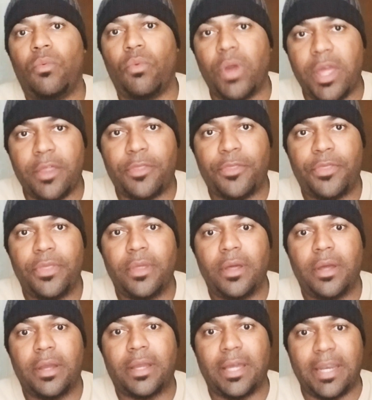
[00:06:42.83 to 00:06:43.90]
with
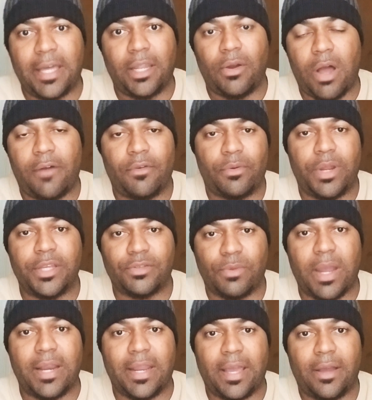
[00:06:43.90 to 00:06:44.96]
Canelo Alvarez
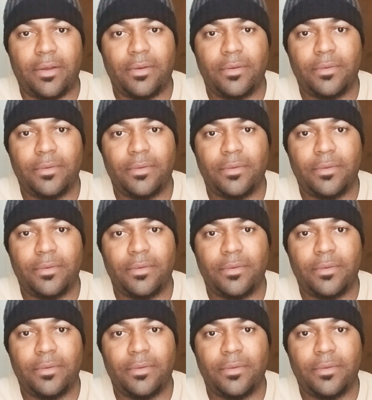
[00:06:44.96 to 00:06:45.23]
right now?